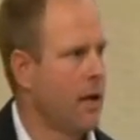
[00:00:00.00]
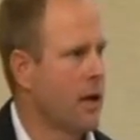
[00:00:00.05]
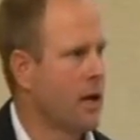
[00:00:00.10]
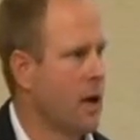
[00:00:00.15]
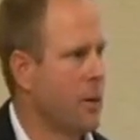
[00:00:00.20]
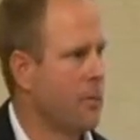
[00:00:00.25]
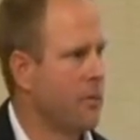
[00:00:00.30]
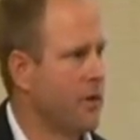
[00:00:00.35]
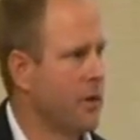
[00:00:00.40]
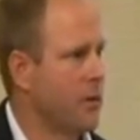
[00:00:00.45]

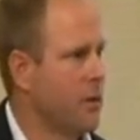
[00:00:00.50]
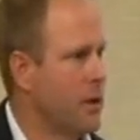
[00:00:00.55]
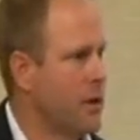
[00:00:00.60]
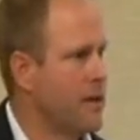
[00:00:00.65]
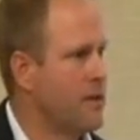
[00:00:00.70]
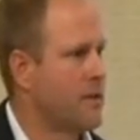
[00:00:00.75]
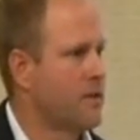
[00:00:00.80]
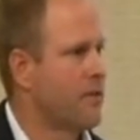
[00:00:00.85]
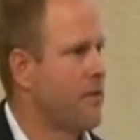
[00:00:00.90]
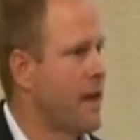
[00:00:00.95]
Yeah, a couple of you.
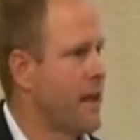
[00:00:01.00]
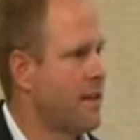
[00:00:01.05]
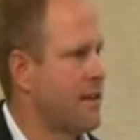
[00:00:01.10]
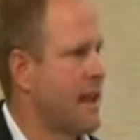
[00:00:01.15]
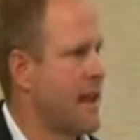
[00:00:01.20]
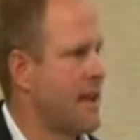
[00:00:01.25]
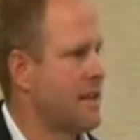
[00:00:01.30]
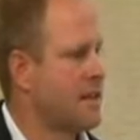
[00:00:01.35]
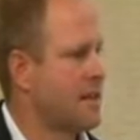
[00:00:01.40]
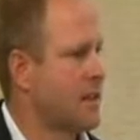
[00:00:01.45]
It's
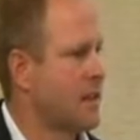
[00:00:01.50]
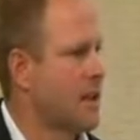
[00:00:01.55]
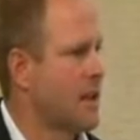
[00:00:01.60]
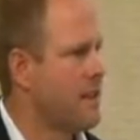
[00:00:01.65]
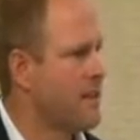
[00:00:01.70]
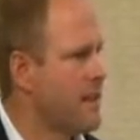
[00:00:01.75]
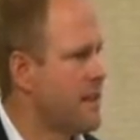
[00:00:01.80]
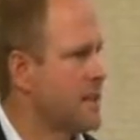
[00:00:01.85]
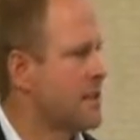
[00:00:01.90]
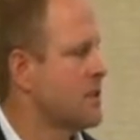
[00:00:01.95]

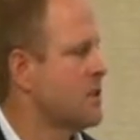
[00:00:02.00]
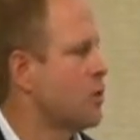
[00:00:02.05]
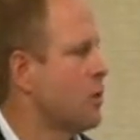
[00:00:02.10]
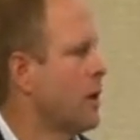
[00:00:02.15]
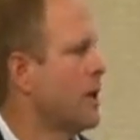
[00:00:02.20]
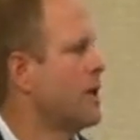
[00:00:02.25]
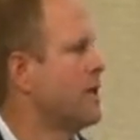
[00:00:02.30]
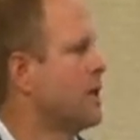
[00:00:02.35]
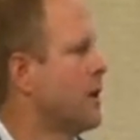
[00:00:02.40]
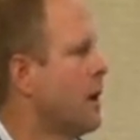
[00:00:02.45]
fantastic. And this
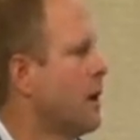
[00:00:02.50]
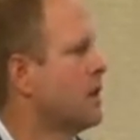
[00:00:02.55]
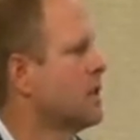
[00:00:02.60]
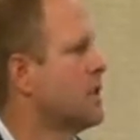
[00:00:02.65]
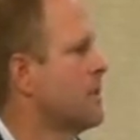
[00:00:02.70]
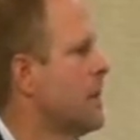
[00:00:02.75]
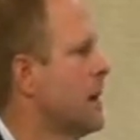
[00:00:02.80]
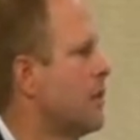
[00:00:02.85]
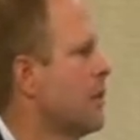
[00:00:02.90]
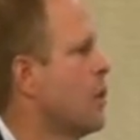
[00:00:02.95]
is what he
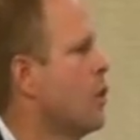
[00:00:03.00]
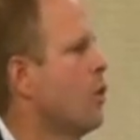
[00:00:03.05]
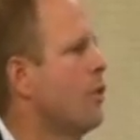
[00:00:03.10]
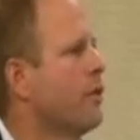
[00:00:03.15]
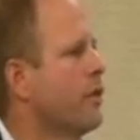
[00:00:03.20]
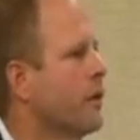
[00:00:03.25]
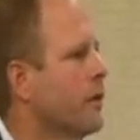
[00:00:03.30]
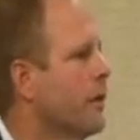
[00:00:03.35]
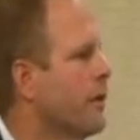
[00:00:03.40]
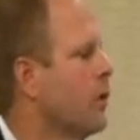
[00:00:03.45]
talks about
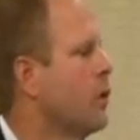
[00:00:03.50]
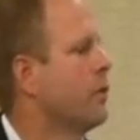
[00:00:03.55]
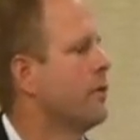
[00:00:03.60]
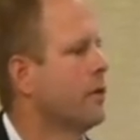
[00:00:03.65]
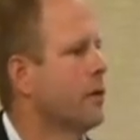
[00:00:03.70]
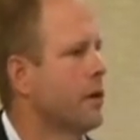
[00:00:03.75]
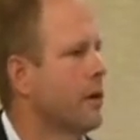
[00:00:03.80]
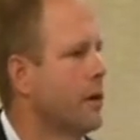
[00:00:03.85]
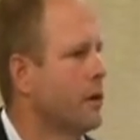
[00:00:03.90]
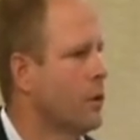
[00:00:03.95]
over and
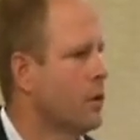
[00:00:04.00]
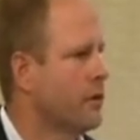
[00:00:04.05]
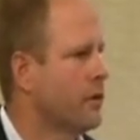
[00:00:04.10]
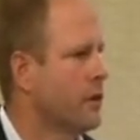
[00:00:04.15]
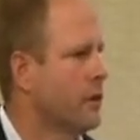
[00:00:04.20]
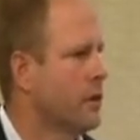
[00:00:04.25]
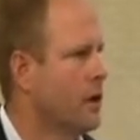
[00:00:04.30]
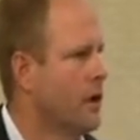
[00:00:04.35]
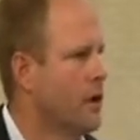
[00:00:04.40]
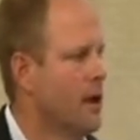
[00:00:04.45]
over and
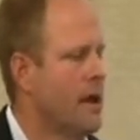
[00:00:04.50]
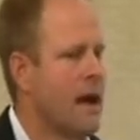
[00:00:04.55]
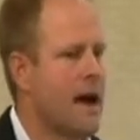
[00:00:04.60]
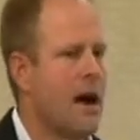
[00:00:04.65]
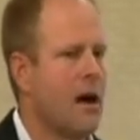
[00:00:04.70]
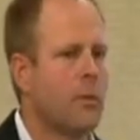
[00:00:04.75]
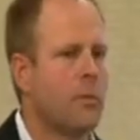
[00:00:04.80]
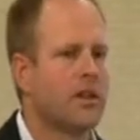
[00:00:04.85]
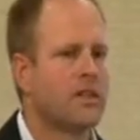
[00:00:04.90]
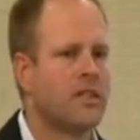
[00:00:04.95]
over.
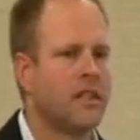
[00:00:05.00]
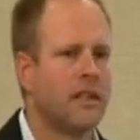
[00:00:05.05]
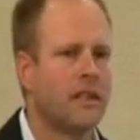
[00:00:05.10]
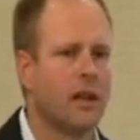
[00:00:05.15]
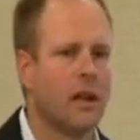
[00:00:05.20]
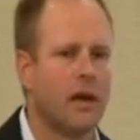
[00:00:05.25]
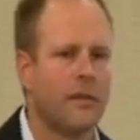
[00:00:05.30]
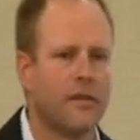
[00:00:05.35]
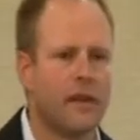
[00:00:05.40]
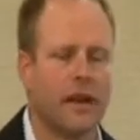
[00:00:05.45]
How much
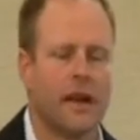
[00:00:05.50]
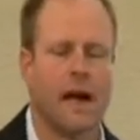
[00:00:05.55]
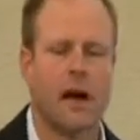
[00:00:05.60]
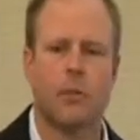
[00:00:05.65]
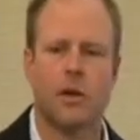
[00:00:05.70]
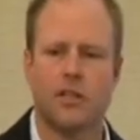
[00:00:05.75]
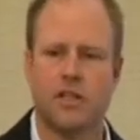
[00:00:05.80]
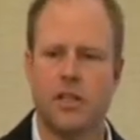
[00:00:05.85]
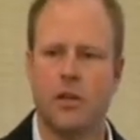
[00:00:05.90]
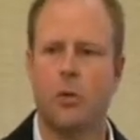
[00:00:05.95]
he loved it,
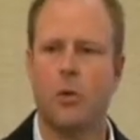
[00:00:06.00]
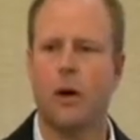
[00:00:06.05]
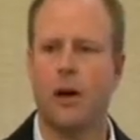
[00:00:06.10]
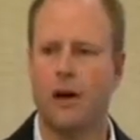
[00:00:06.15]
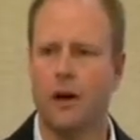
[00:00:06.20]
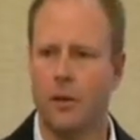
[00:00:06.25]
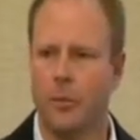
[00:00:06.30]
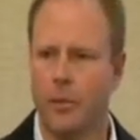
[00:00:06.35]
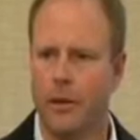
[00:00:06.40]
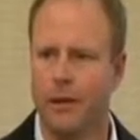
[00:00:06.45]
how much he
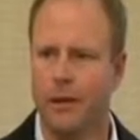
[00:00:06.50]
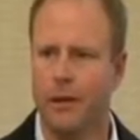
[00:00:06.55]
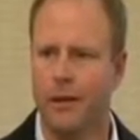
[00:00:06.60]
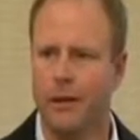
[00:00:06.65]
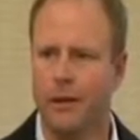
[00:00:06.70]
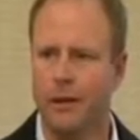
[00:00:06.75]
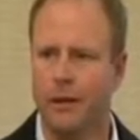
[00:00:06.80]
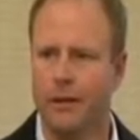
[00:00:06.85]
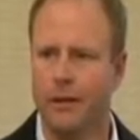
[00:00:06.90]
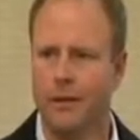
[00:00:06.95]
wanted to be
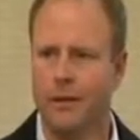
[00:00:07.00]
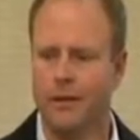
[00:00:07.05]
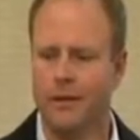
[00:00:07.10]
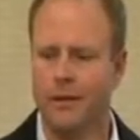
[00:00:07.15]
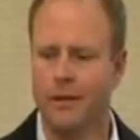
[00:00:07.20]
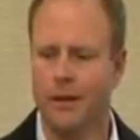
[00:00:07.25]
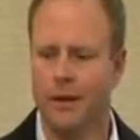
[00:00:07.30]
there.